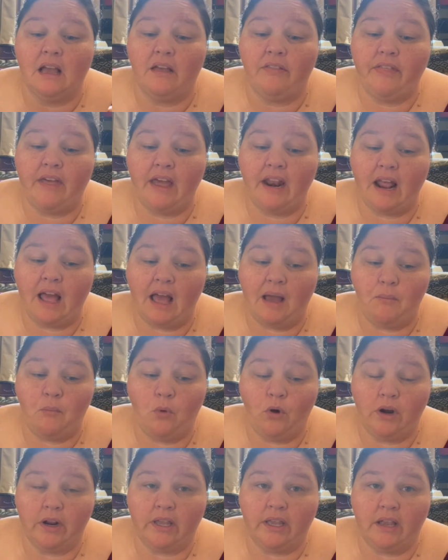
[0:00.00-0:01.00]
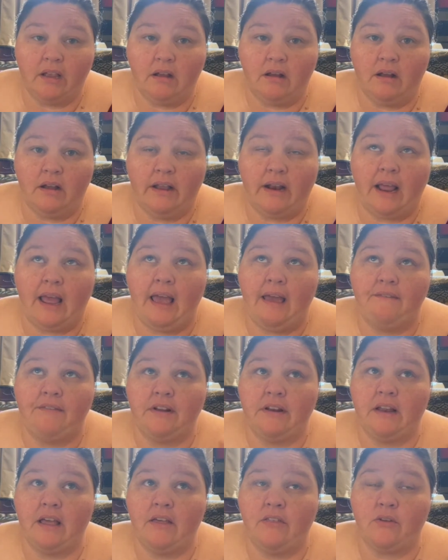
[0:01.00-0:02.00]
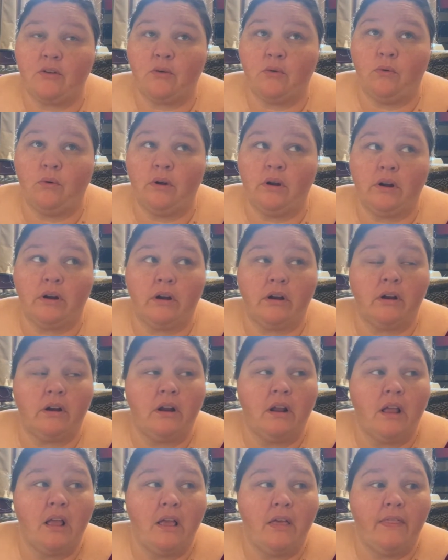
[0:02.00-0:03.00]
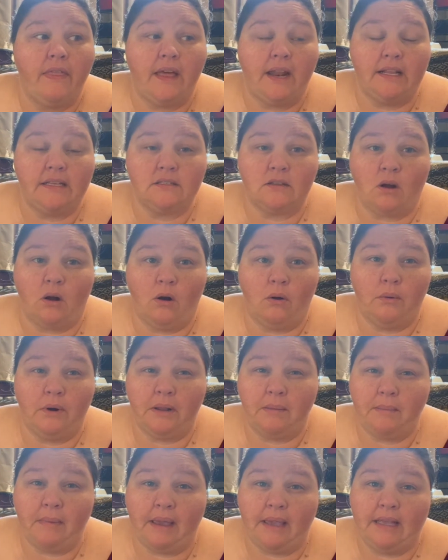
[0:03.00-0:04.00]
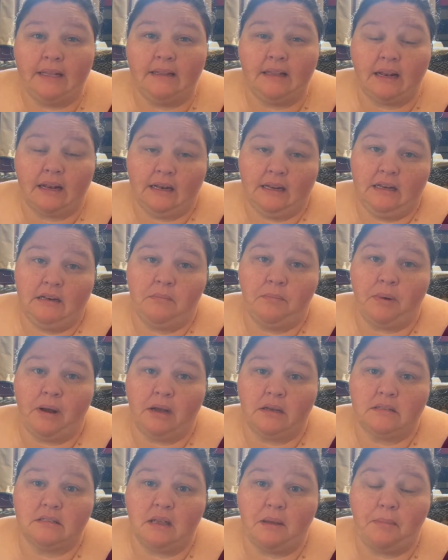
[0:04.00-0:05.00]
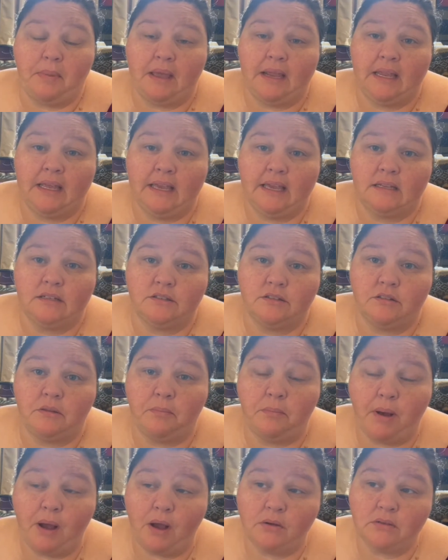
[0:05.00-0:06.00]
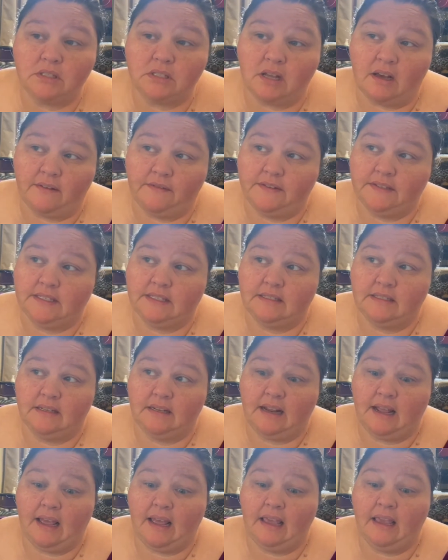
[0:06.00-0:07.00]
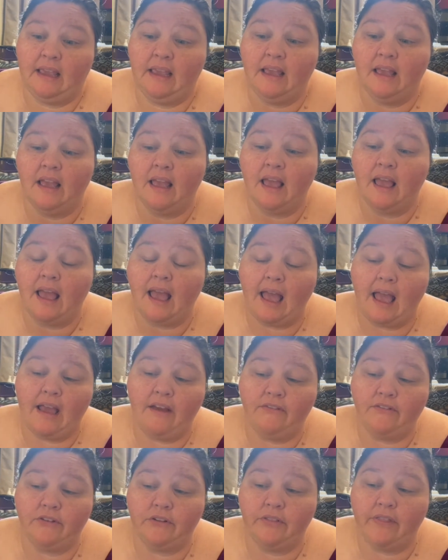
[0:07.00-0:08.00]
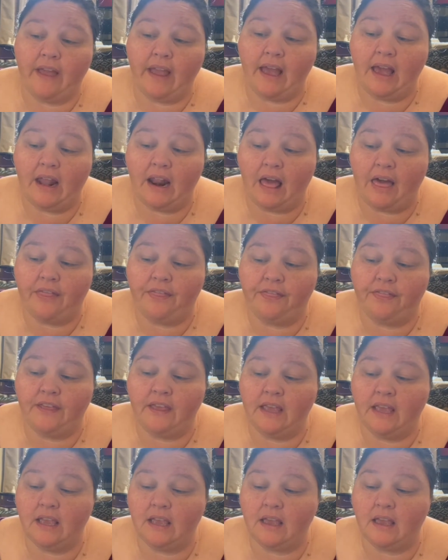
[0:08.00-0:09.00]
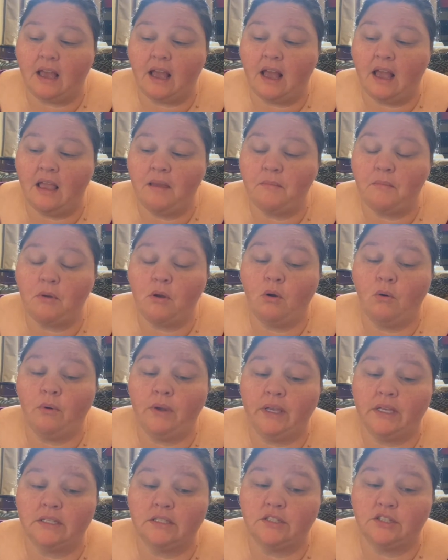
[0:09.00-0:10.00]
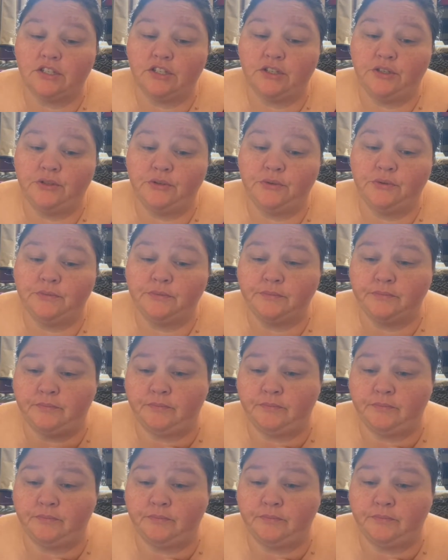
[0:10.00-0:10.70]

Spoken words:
that I'm working on. I have another order that is already made that I need to box up and get to the post office today. After that, I think I'm going to